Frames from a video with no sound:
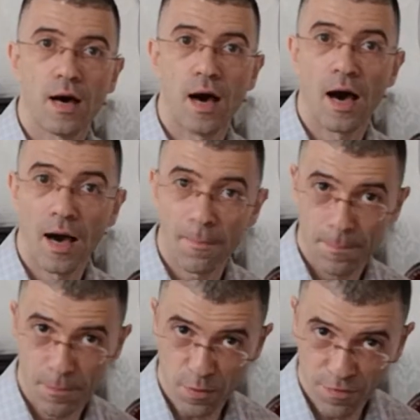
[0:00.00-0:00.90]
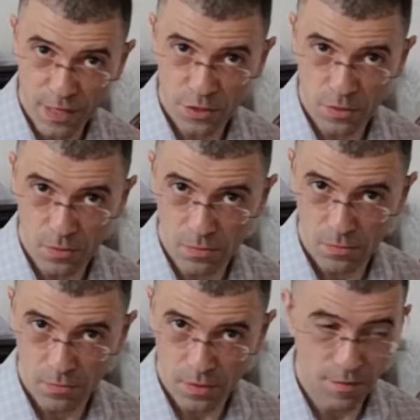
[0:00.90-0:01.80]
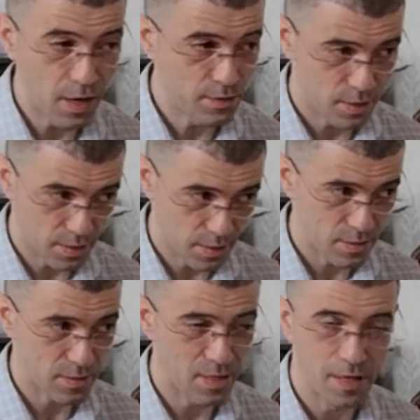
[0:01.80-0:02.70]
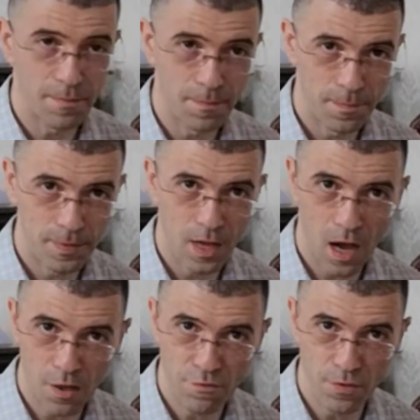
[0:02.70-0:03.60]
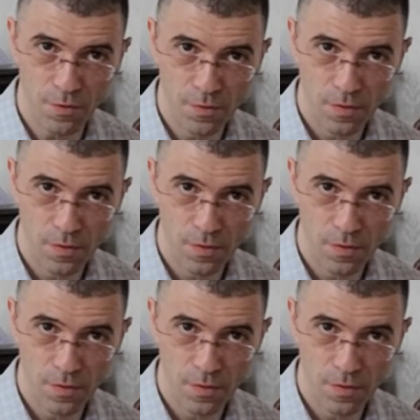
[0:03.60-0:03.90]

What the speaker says: a professional device, and is the Hifu